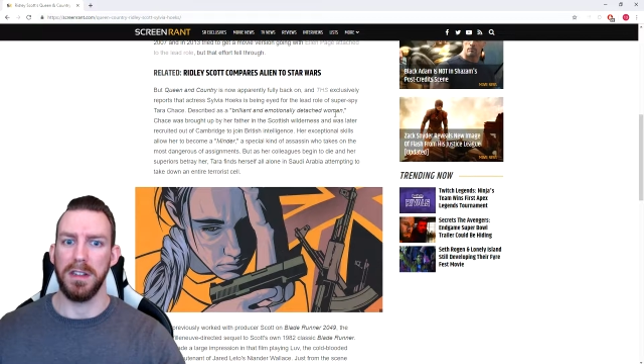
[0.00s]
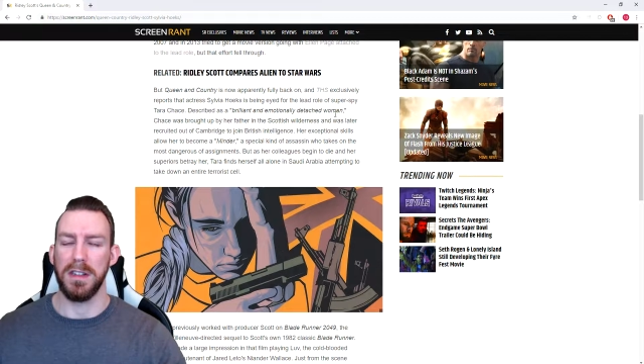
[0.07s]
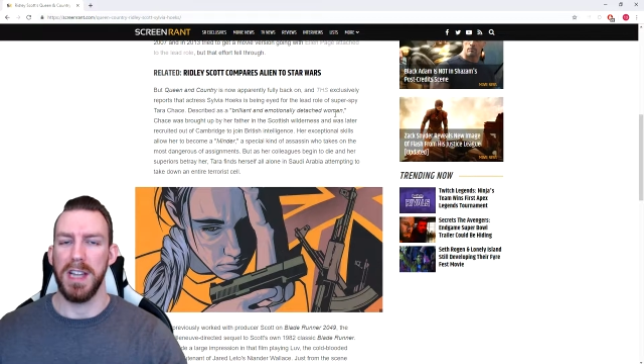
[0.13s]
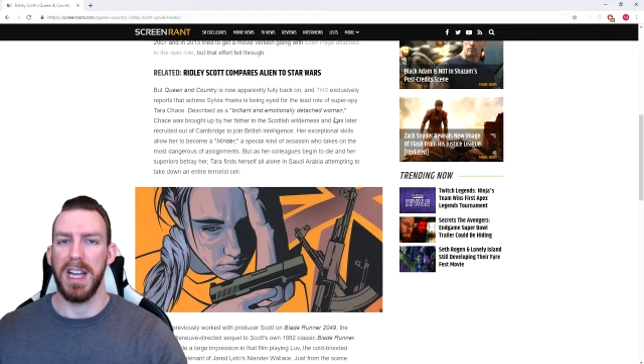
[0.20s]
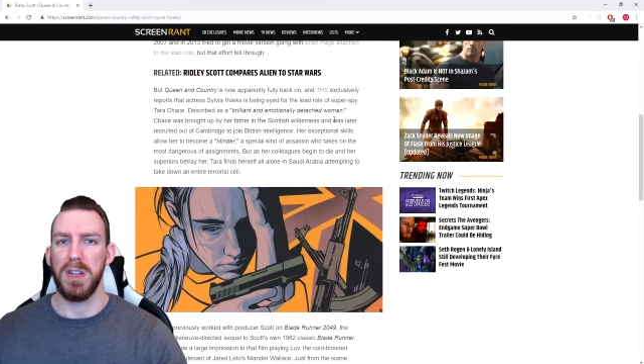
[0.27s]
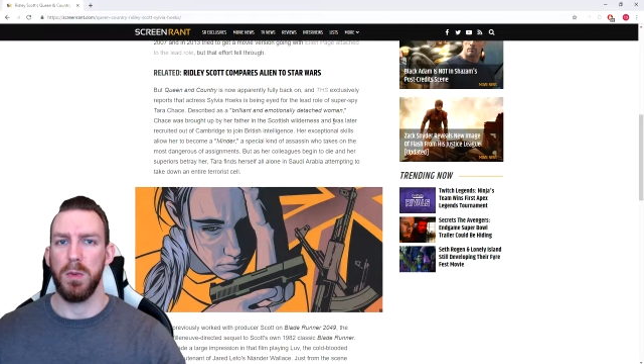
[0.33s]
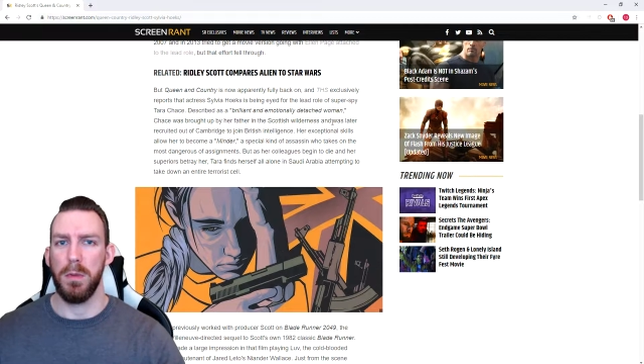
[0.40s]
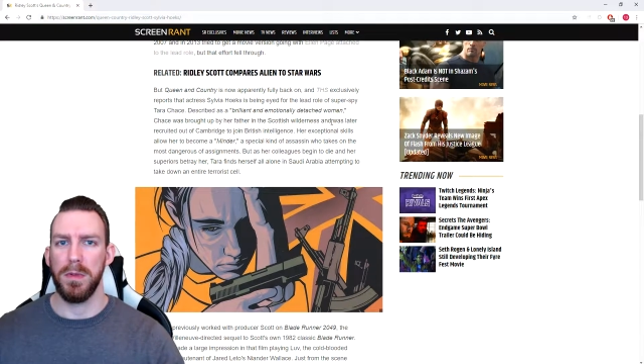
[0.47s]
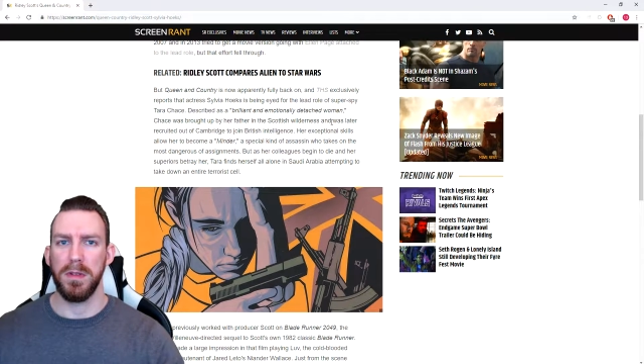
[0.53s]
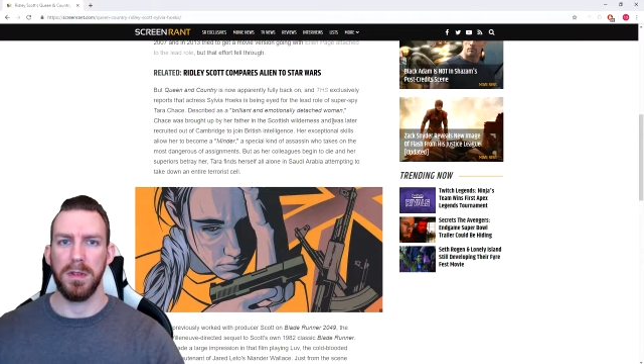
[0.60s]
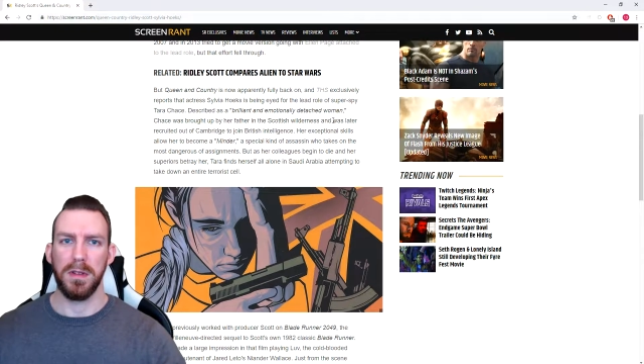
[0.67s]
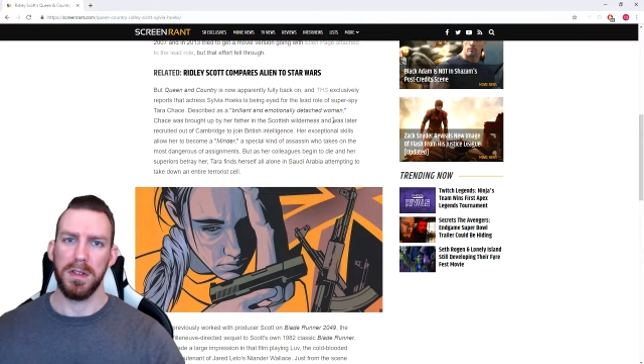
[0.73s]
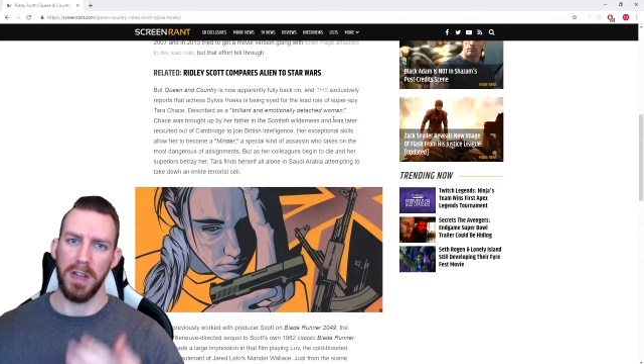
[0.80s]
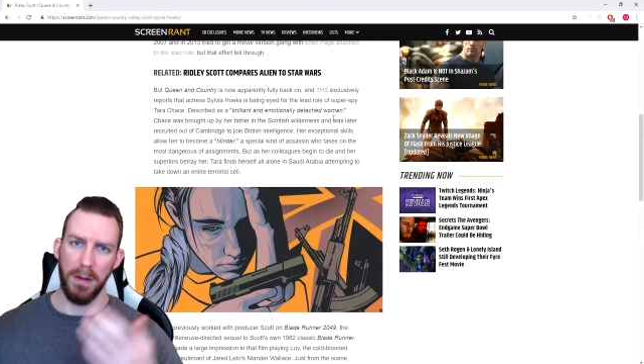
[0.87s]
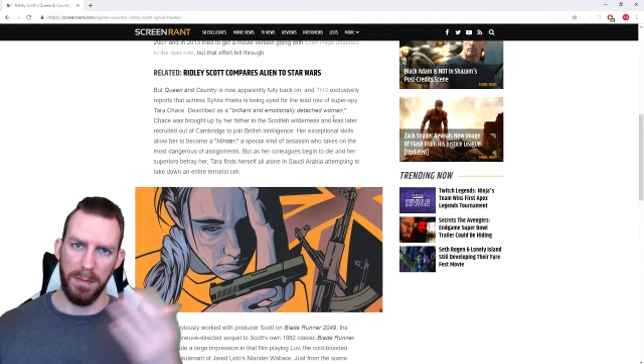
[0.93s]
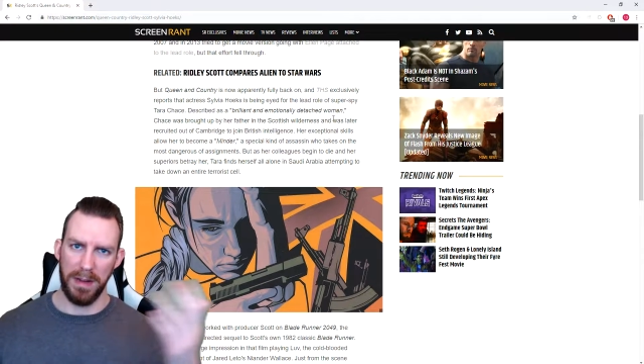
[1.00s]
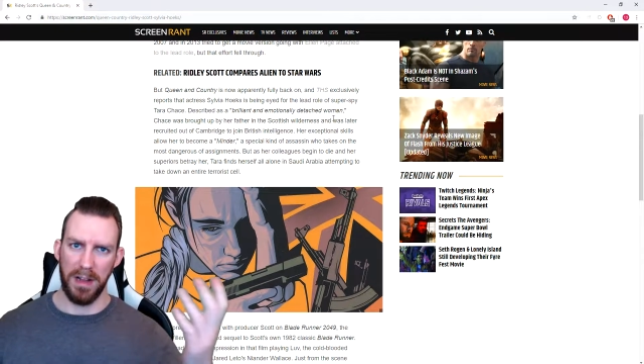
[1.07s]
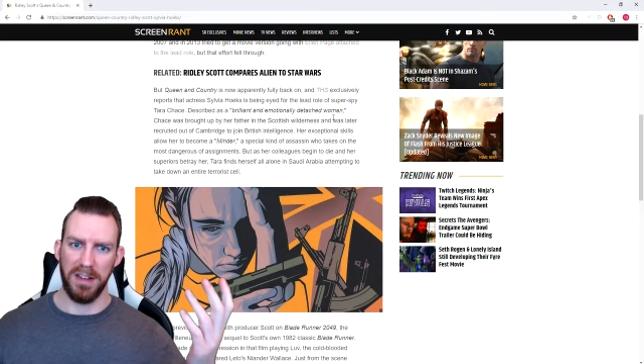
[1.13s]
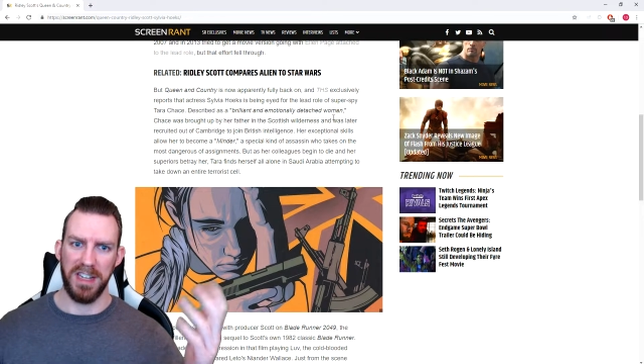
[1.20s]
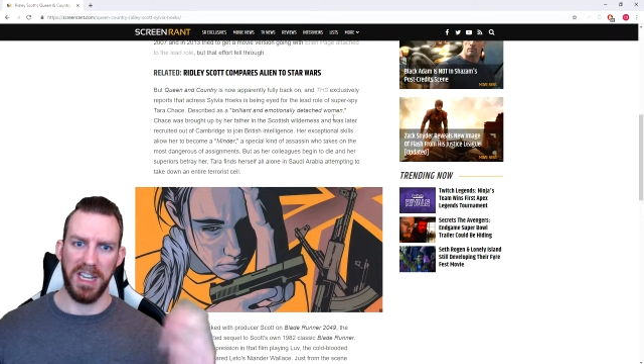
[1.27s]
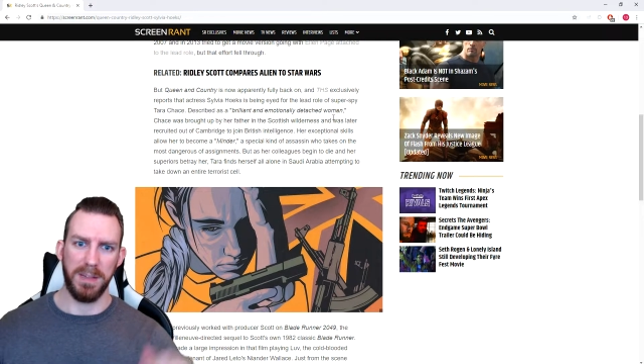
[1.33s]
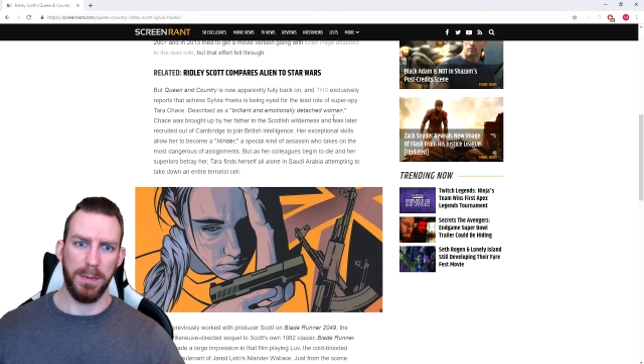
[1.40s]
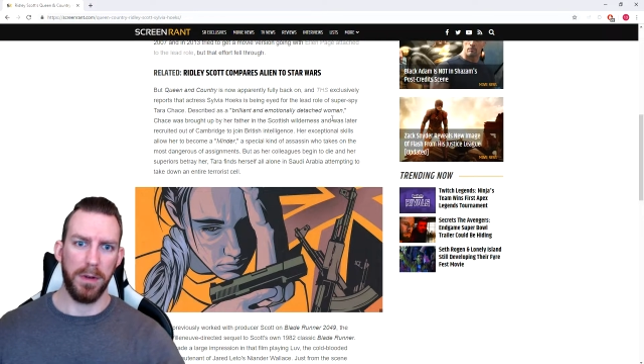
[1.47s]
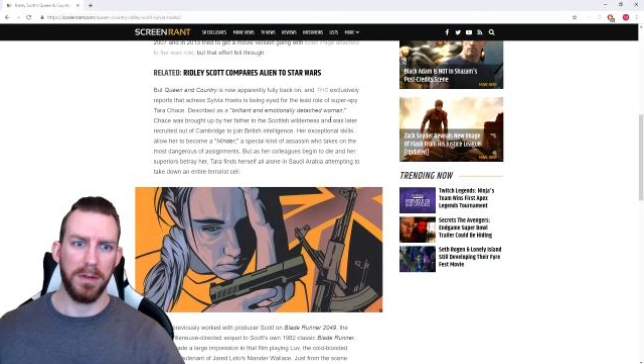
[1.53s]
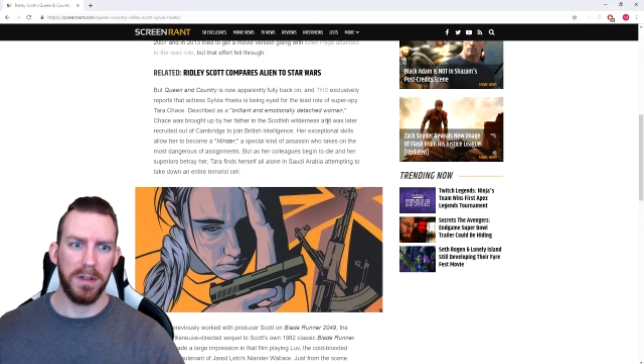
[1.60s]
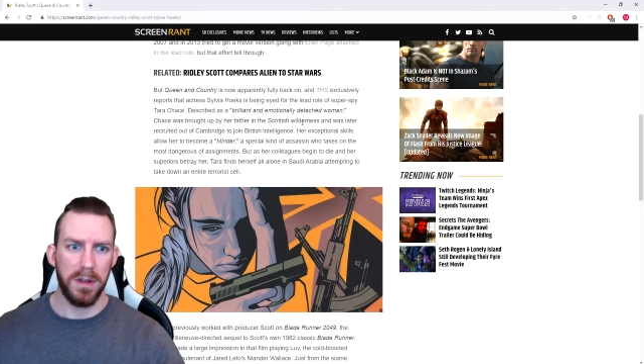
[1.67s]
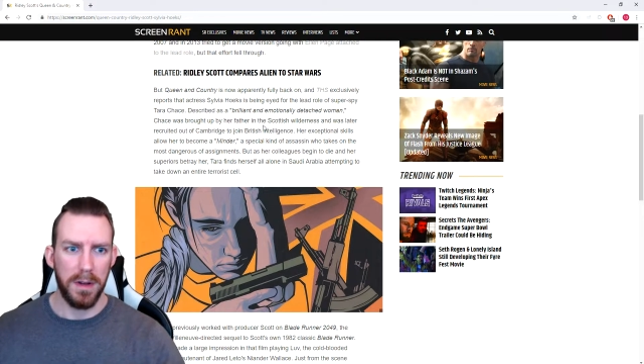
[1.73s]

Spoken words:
detached woman, so a bit like James Bond.